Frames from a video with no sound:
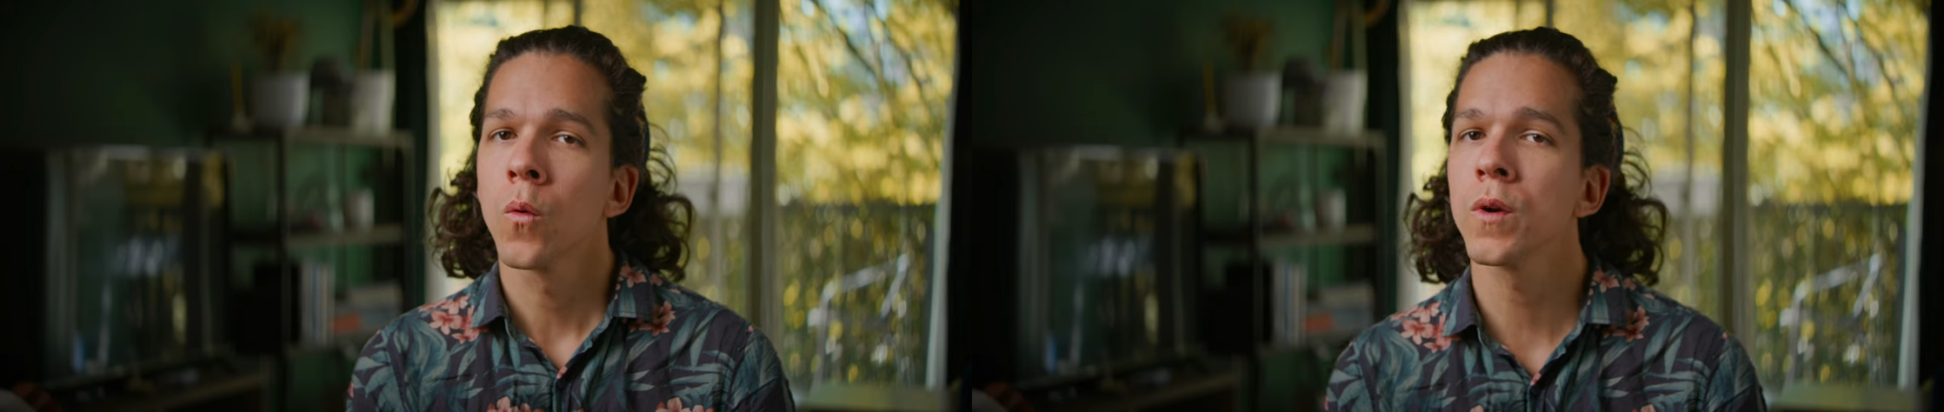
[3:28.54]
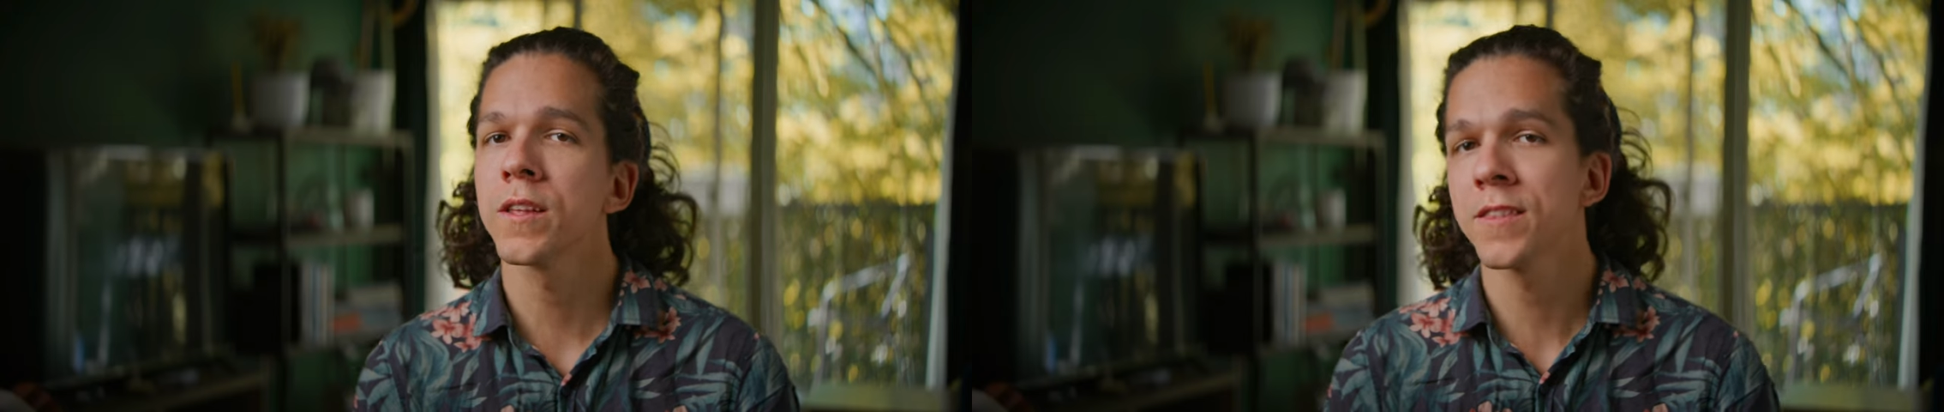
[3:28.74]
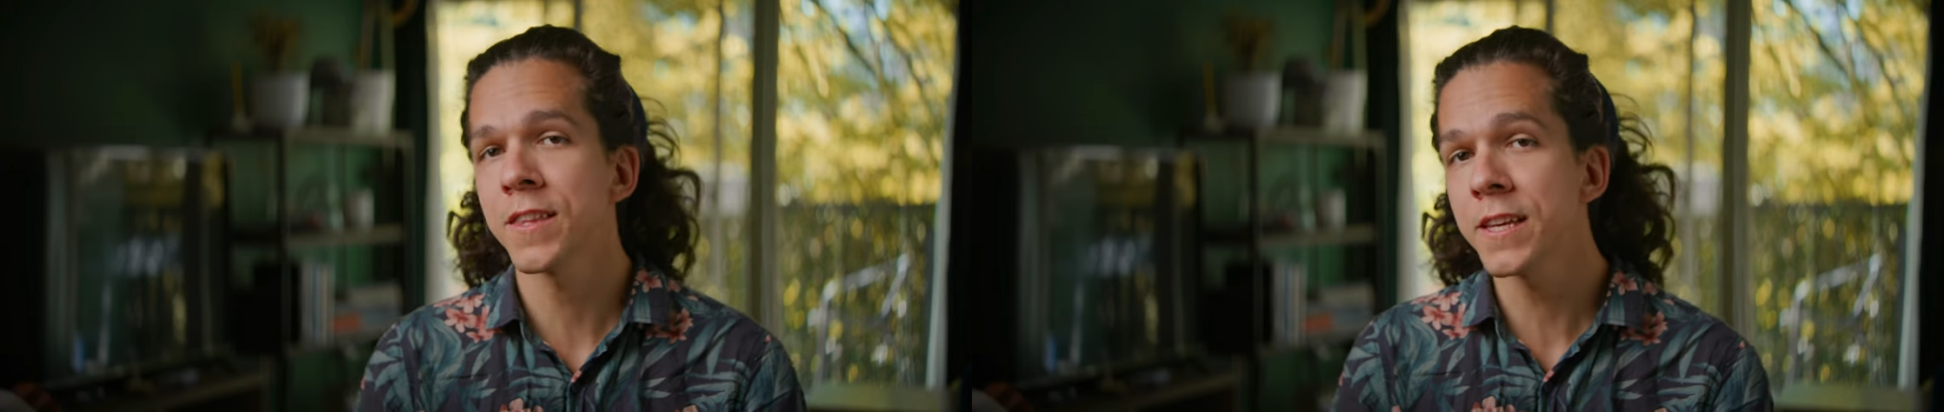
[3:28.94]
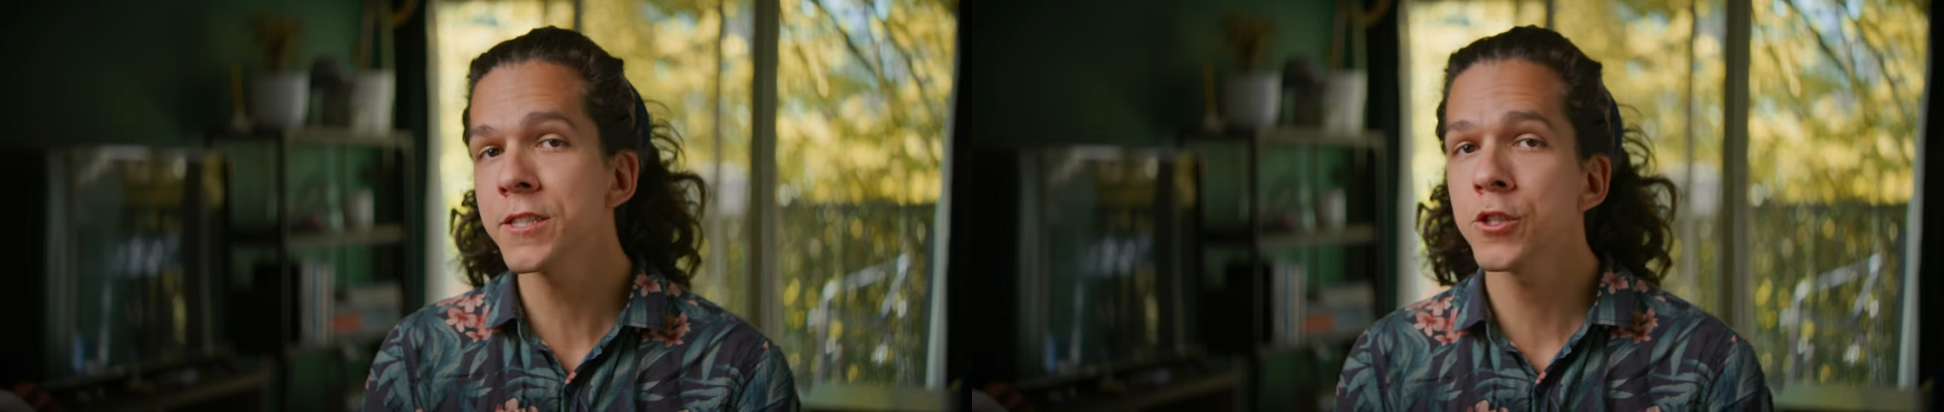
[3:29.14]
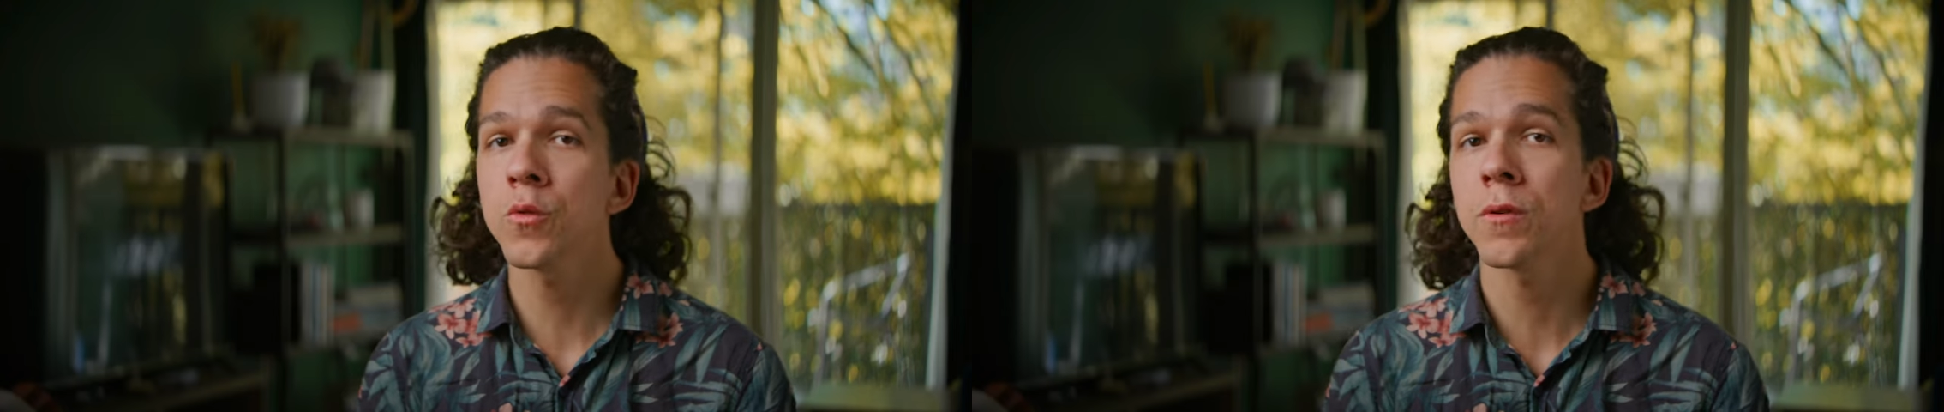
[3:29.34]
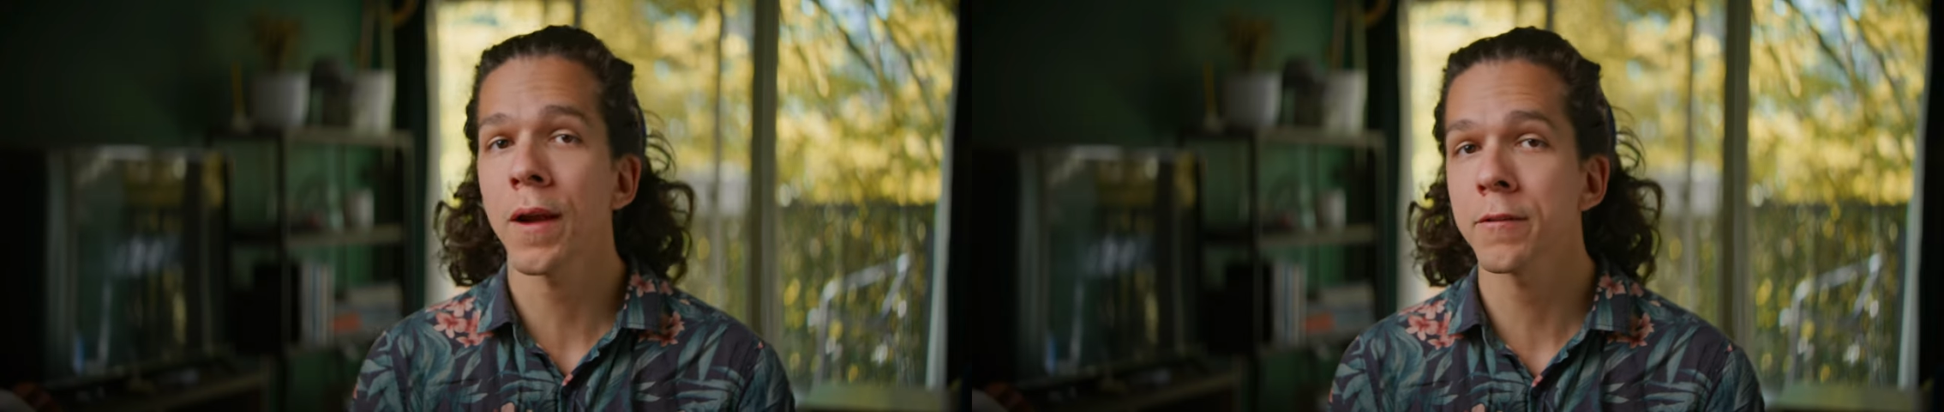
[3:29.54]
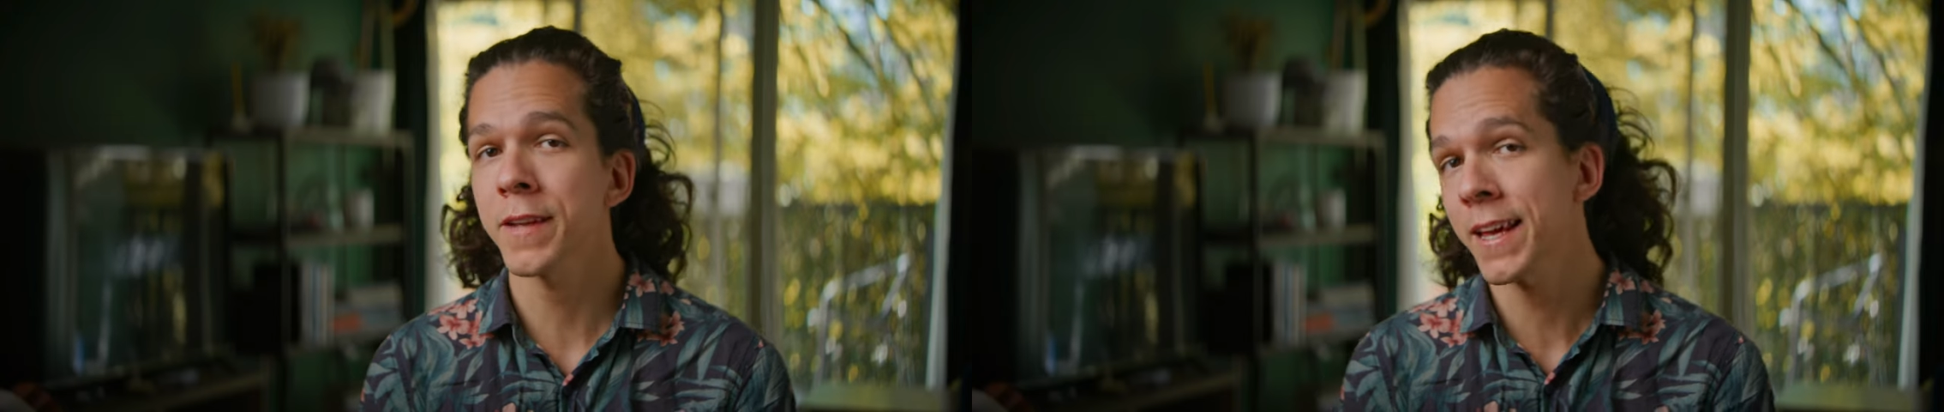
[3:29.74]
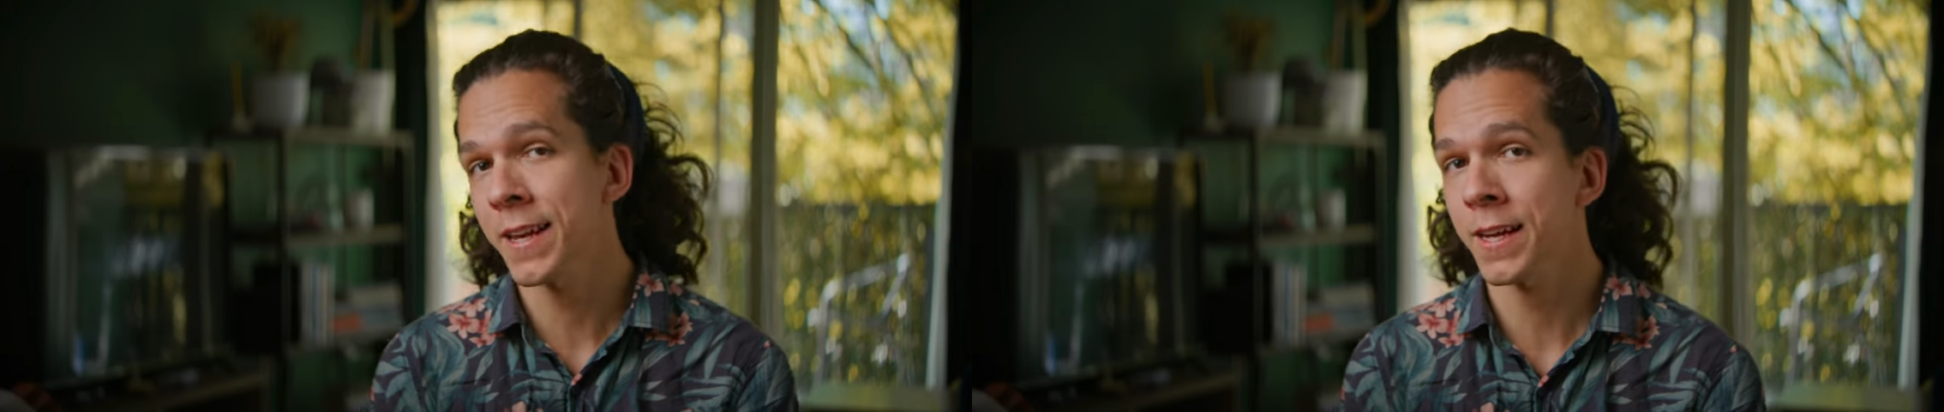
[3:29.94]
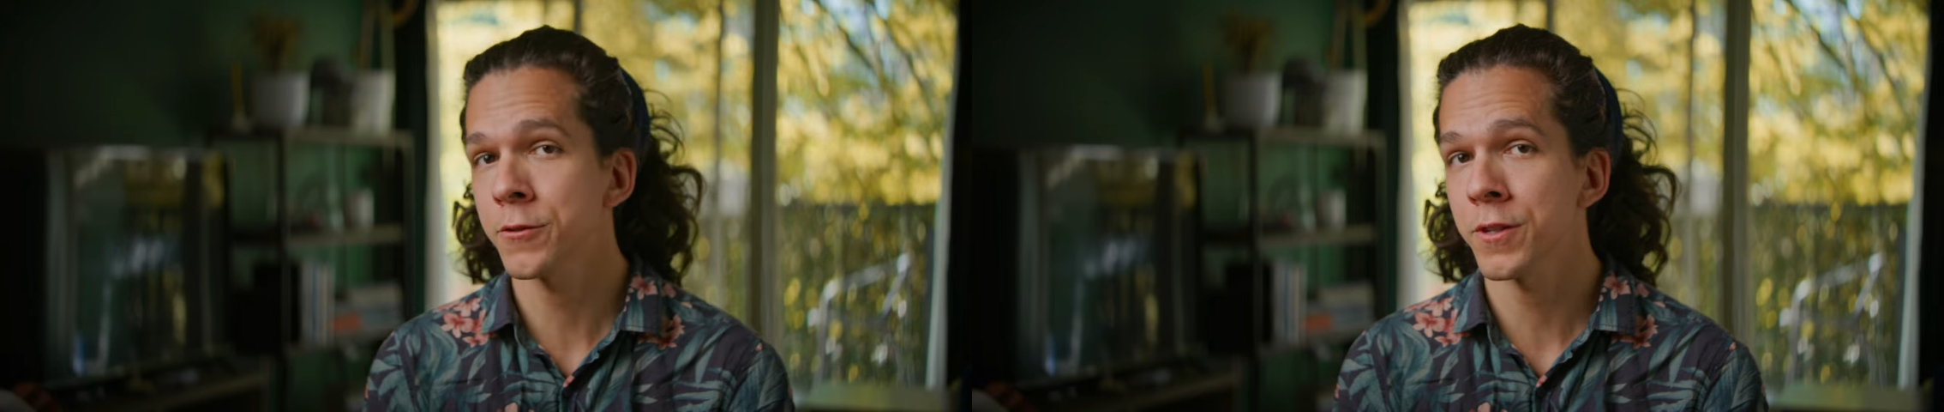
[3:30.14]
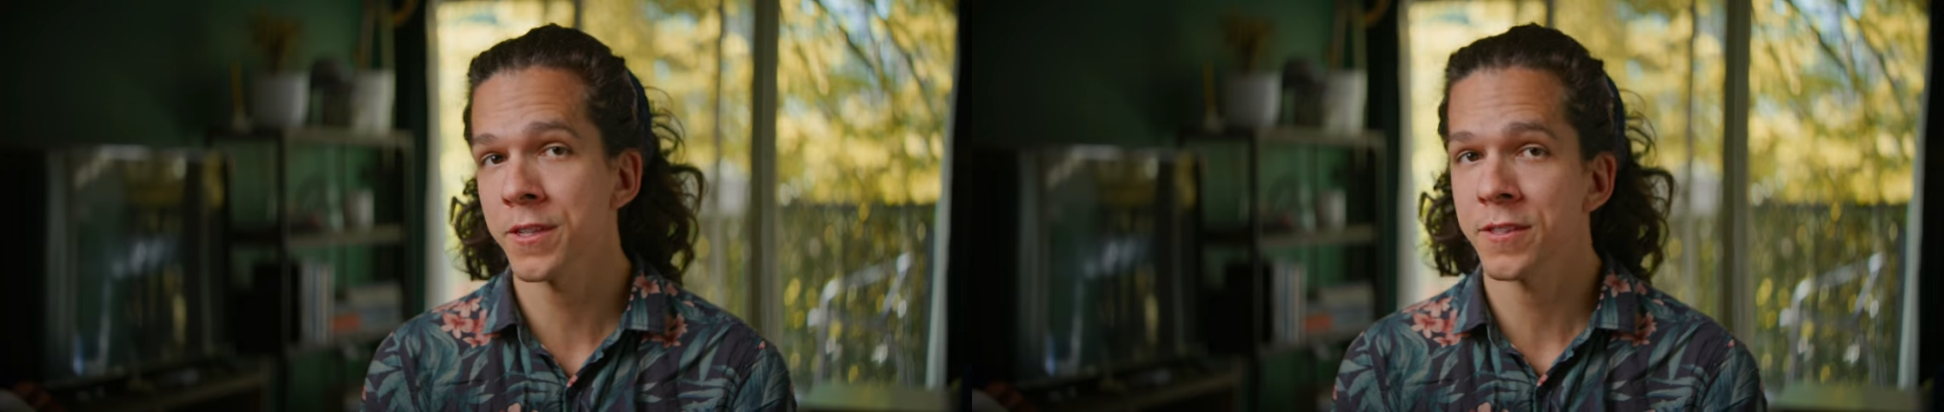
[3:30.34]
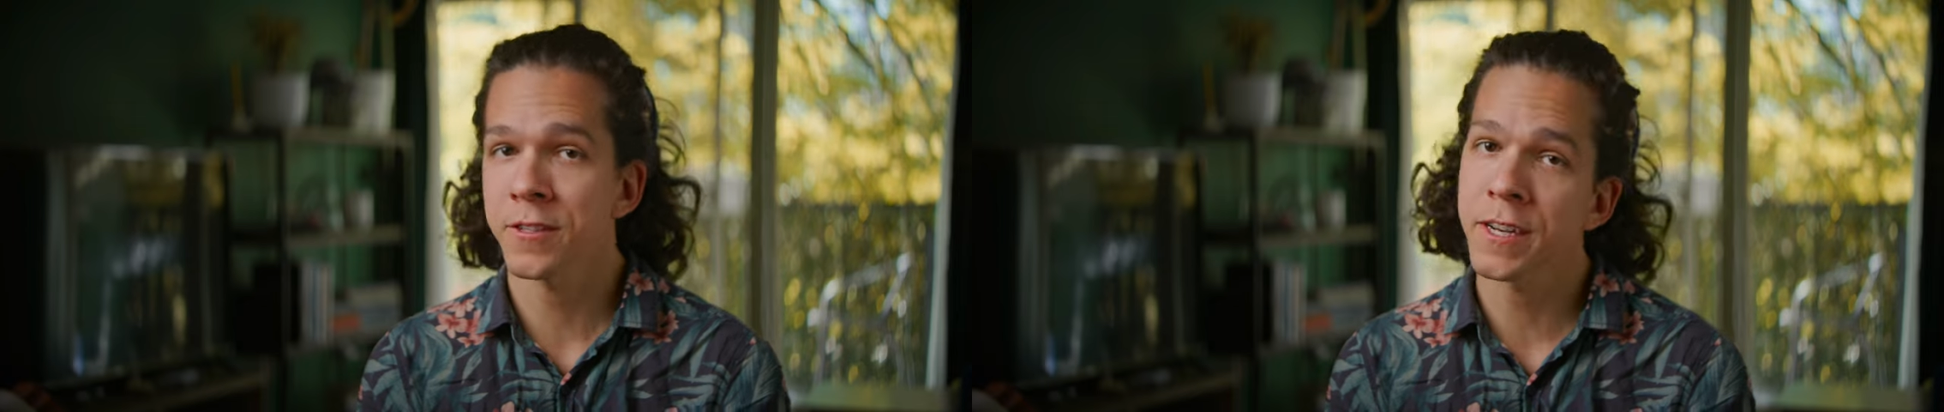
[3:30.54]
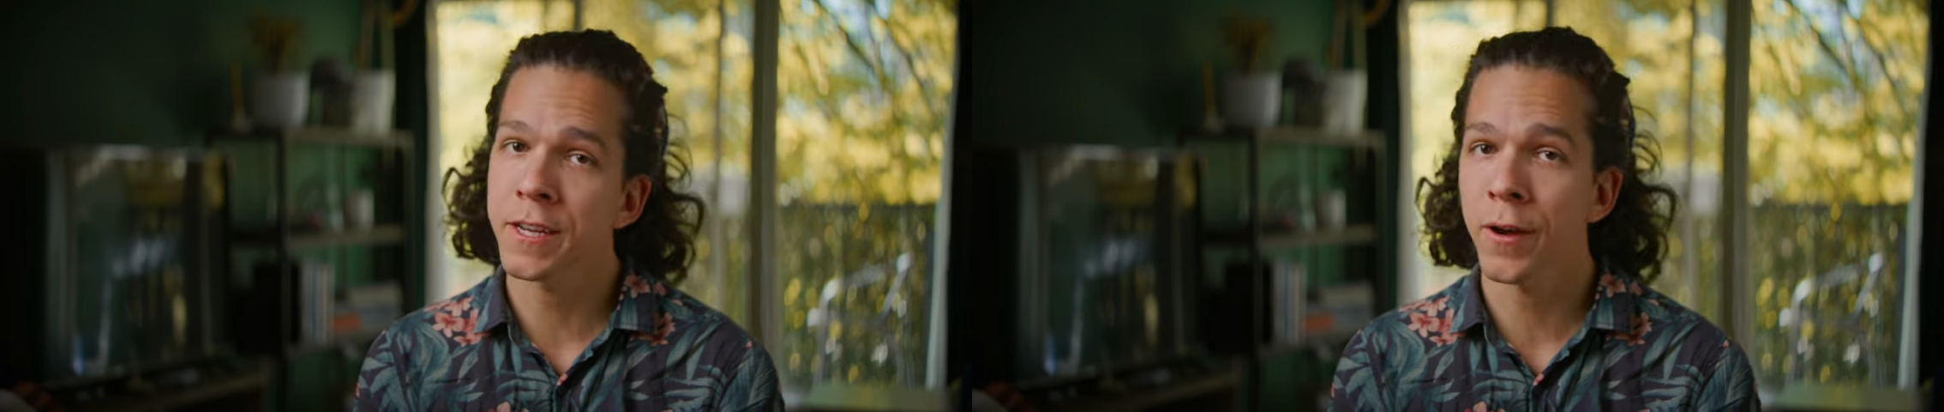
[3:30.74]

with these two around 830